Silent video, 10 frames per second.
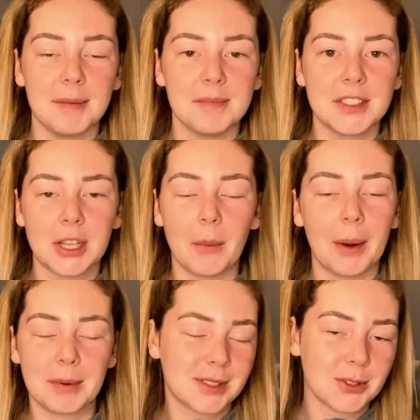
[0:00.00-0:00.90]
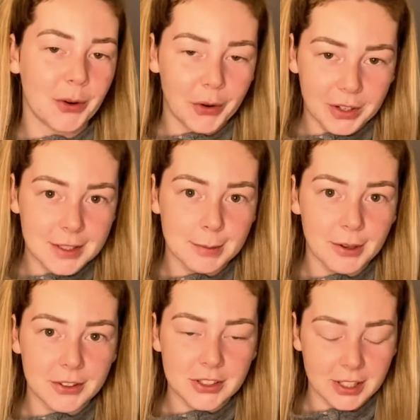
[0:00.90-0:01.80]
so I wasn't talking as
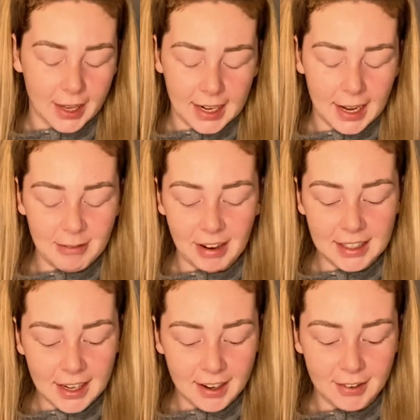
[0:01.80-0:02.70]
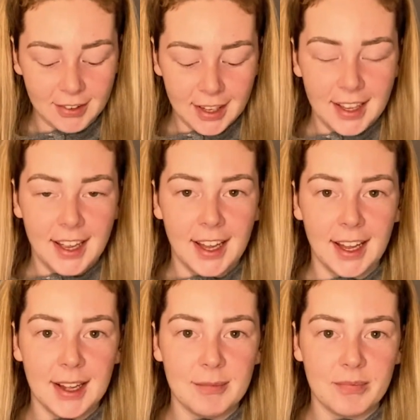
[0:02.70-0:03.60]
much like I am right now,
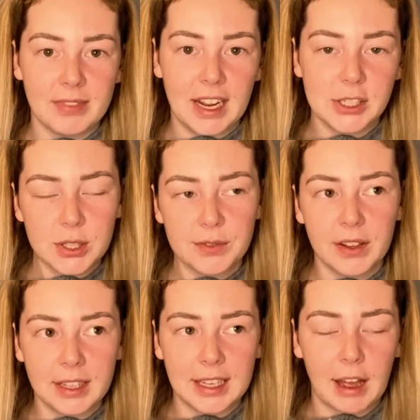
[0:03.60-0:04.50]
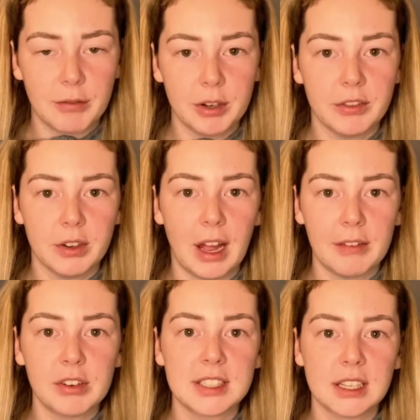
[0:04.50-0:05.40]
I just felt like
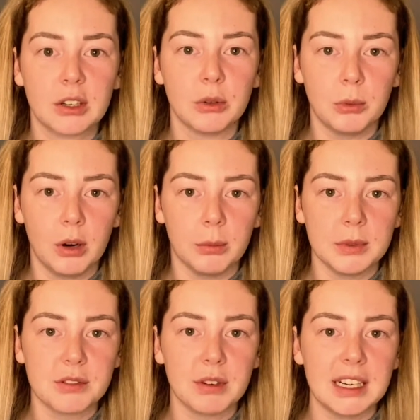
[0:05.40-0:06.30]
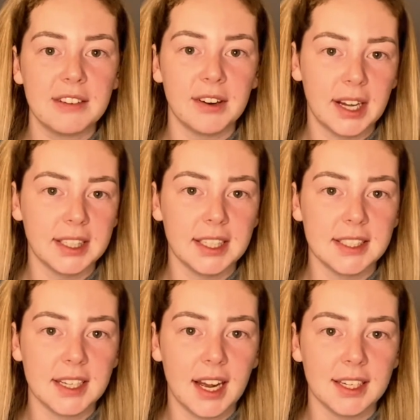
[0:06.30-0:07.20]
every single one was really
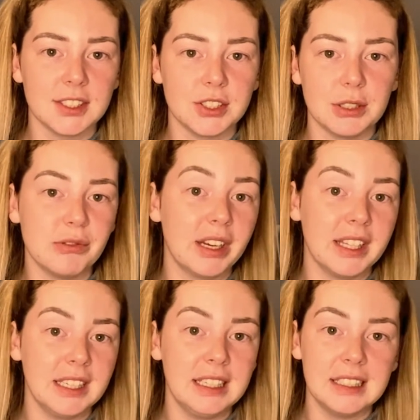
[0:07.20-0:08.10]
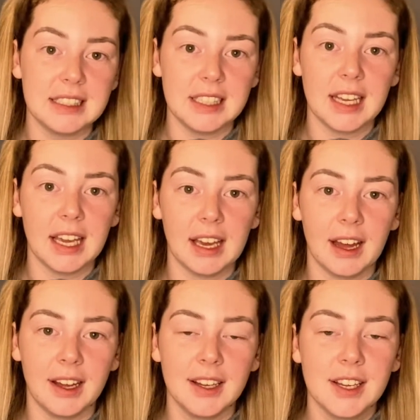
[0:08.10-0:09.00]
valid and you really needed to
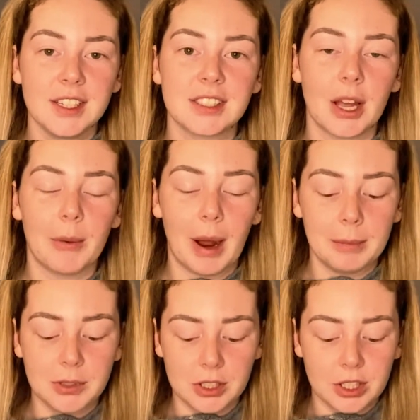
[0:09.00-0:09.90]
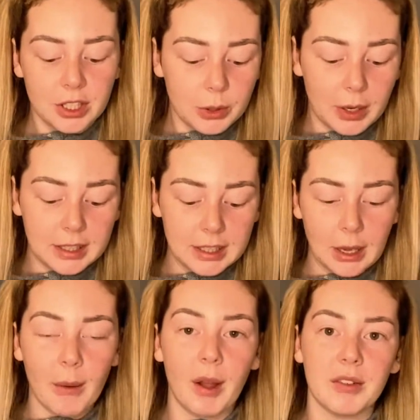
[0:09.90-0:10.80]
hear. So I'm just going to quickly
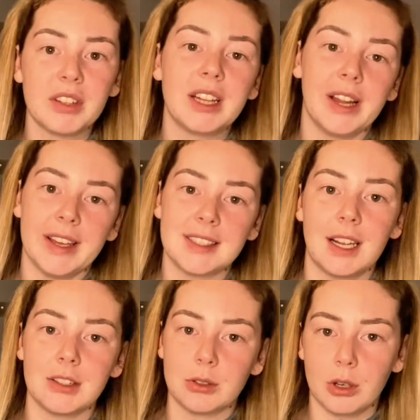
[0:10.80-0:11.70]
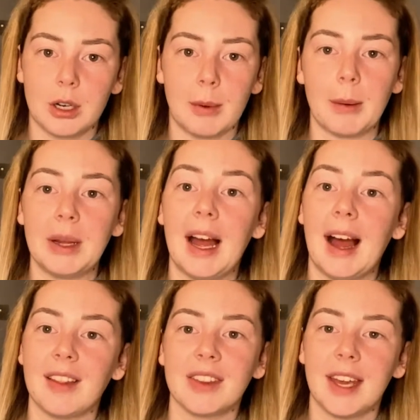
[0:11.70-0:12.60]
go over the list and talk about it
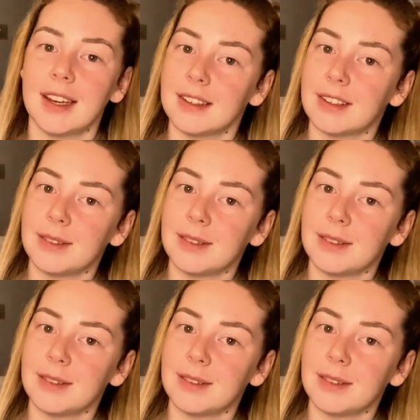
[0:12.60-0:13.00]
at the end.